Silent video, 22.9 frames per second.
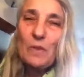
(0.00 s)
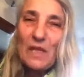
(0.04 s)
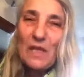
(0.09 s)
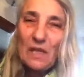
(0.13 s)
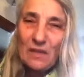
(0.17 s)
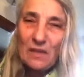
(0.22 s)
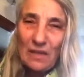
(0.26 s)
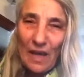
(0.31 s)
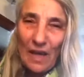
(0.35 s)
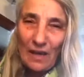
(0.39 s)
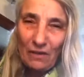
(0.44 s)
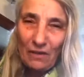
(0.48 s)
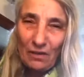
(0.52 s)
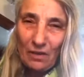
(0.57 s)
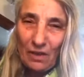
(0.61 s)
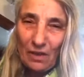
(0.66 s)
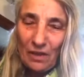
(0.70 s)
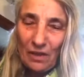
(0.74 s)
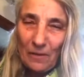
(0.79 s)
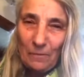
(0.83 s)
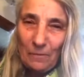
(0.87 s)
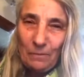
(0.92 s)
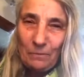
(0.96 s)
many
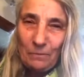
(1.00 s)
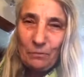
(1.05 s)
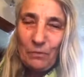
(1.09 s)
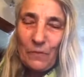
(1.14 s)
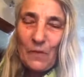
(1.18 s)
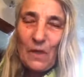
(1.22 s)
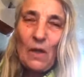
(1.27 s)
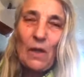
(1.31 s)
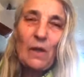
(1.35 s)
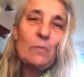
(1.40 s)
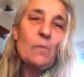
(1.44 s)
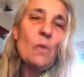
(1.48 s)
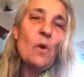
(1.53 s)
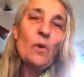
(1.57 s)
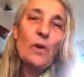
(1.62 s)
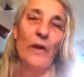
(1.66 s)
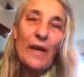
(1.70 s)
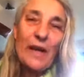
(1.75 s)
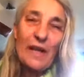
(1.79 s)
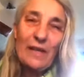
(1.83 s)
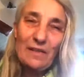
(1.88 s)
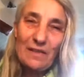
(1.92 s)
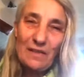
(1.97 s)
deaths and more
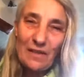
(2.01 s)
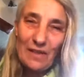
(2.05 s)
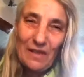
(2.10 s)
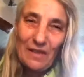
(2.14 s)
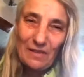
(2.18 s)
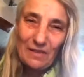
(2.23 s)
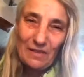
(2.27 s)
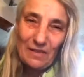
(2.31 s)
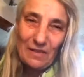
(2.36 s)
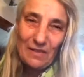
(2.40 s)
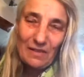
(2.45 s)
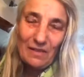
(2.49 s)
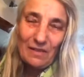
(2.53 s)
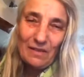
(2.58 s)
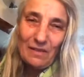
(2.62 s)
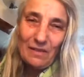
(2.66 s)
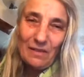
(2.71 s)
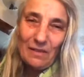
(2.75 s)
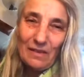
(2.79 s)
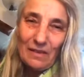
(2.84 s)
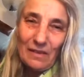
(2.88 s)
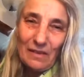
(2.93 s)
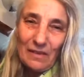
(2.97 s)
cases,
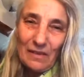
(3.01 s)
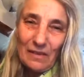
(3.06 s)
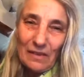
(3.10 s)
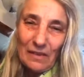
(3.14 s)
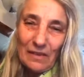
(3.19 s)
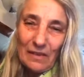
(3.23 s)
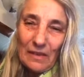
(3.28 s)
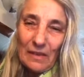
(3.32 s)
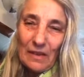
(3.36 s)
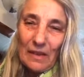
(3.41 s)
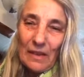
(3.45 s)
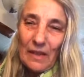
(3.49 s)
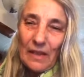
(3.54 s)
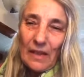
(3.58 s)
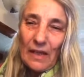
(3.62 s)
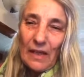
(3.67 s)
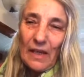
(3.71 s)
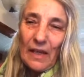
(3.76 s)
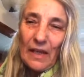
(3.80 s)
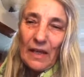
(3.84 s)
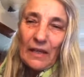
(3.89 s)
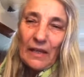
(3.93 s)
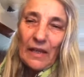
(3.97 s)

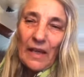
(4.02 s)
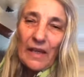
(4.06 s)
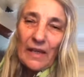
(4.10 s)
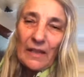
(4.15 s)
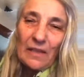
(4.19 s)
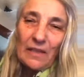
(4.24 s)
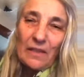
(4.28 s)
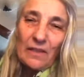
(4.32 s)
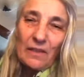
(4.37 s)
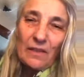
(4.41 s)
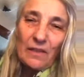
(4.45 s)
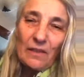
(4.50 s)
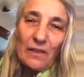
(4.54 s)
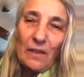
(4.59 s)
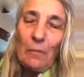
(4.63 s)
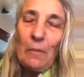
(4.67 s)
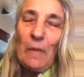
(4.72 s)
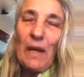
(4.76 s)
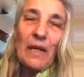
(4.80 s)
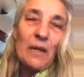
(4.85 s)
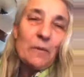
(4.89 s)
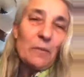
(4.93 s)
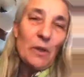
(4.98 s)
and that there
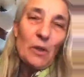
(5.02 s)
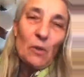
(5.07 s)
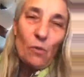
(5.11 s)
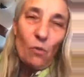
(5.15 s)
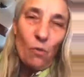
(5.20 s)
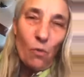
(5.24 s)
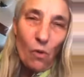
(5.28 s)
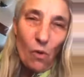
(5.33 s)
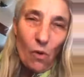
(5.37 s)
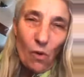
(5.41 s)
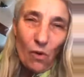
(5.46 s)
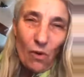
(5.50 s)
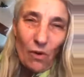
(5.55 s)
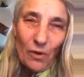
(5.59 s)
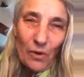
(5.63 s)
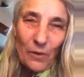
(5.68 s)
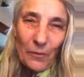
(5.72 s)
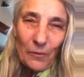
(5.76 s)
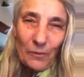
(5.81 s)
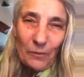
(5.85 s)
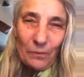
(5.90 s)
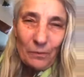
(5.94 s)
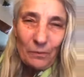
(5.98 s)
might be a war?
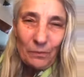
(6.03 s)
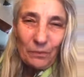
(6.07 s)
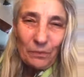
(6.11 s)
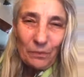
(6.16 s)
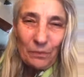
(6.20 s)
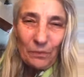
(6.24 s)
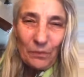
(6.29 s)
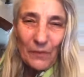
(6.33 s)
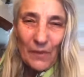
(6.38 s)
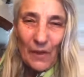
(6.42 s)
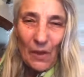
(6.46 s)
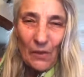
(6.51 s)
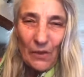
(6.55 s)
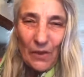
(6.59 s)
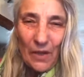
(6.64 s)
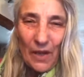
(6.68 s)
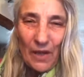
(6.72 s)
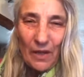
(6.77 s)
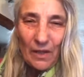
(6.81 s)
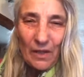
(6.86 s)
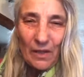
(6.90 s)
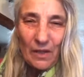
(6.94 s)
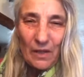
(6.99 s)

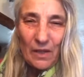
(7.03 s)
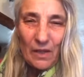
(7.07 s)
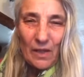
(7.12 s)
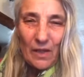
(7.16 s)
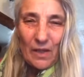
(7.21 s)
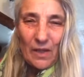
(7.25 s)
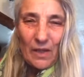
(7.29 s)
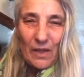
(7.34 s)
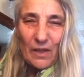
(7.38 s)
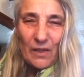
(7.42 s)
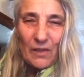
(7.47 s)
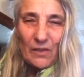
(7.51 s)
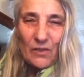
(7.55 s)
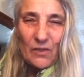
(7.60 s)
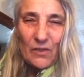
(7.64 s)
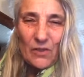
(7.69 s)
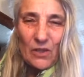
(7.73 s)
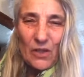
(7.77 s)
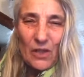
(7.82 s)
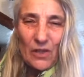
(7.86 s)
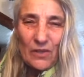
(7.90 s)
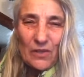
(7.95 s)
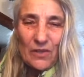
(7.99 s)
Okay?
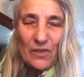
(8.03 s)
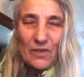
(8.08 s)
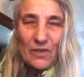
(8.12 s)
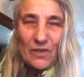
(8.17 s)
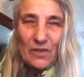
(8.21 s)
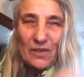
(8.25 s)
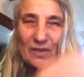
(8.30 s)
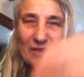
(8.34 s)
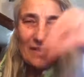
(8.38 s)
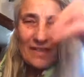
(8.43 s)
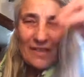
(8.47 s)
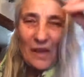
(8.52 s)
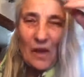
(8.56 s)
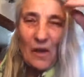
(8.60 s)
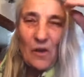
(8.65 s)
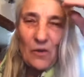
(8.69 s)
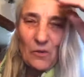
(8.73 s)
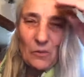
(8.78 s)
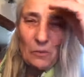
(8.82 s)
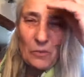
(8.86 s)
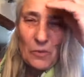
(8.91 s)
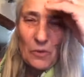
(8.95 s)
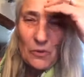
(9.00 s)
Just,
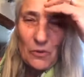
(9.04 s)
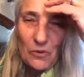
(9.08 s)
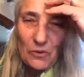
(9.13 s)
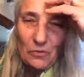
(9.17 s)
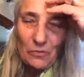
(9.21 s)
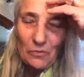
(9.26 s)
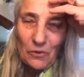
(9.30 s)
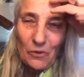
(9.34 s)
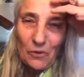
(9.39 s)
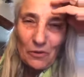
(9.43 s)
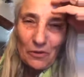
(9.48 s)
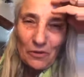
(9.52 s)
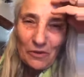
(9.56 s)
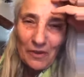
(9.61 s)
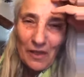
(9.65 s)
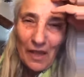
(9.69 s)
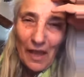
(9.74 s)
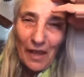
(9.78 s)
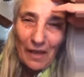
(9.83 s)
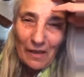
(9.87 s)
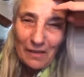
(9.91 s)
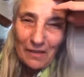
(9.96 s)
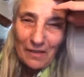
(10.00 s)
oh, beautiful.
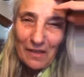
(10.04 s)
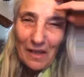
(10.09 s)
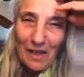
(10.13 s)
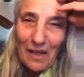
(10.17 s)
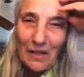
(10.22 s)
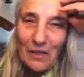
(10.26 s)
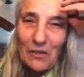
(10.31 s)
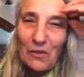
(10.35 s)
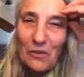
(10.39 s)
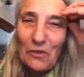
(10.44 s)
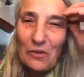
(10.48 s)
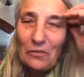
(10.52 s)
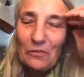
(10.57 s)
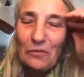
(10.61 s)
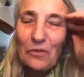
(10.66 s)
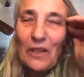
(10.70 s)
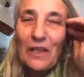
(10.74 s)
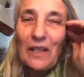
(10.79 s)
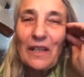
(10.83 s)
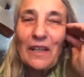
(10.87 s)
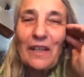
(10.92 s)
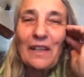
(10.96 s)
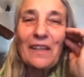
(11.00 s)
Yes, I know the
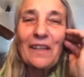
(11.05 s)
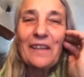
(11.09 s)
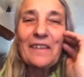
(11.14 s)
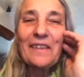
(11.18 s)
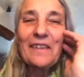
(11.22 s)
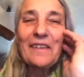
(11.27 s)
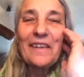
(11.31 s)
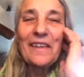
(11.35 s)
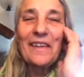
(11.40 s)
feeling.